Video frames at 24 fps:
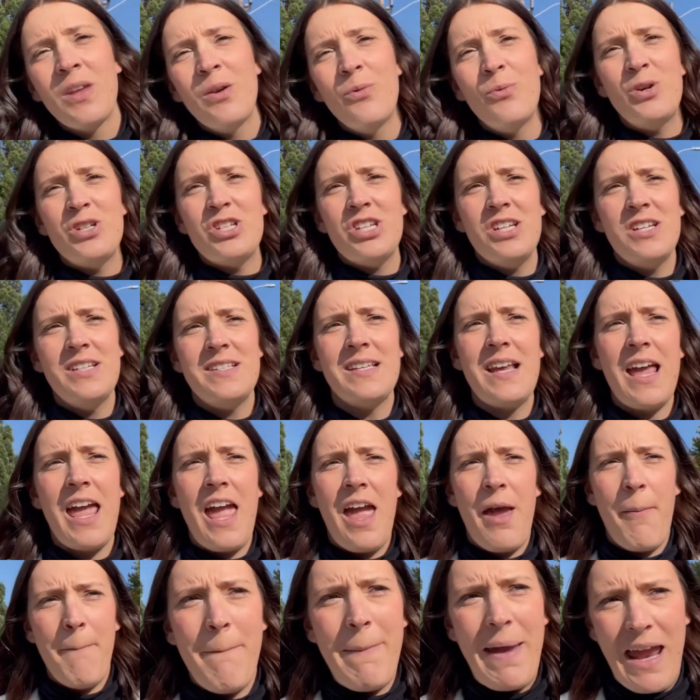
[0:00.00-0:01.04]
which is
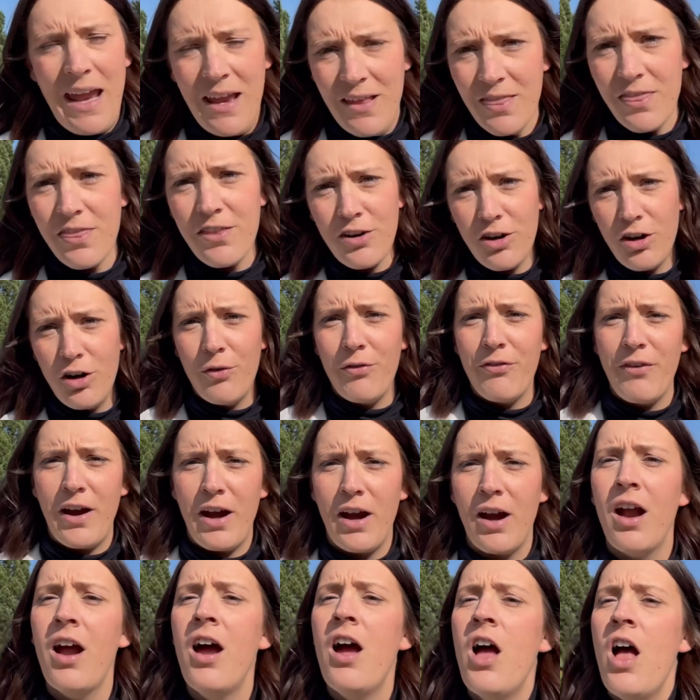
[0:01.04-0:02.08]
a main
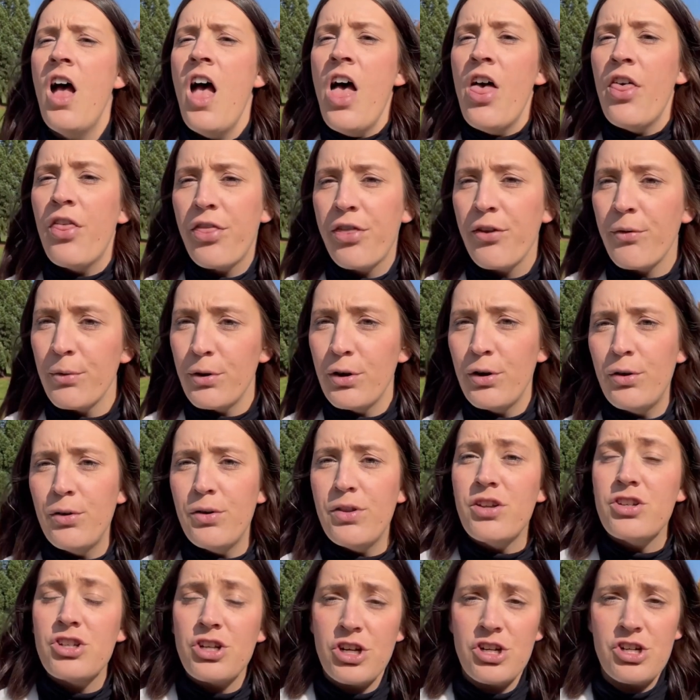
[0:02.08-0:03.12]
thoroughfare through
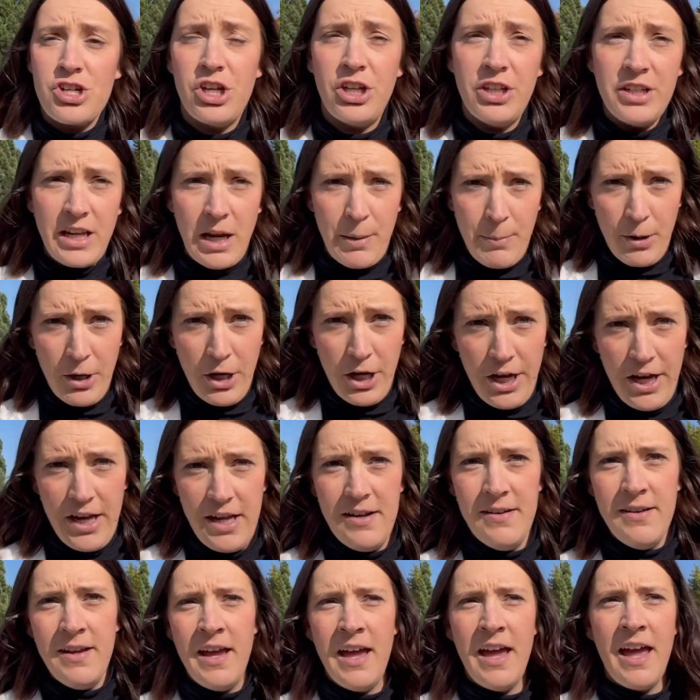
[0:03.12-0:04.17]
the Churchill
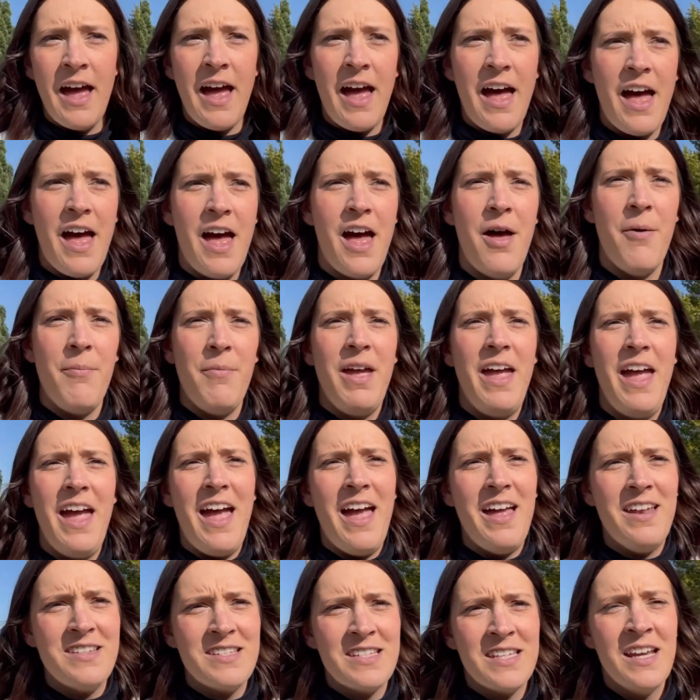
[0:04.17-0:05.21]
neighborhood,
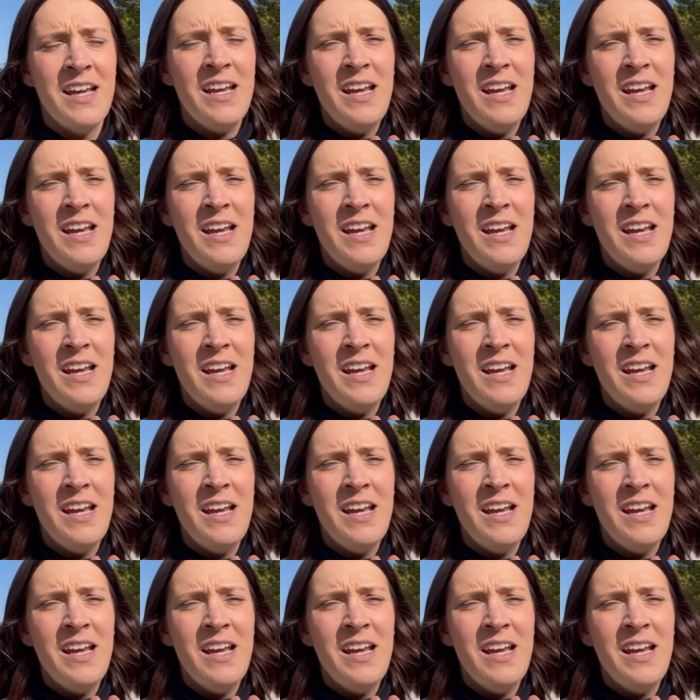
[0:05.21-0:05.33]
and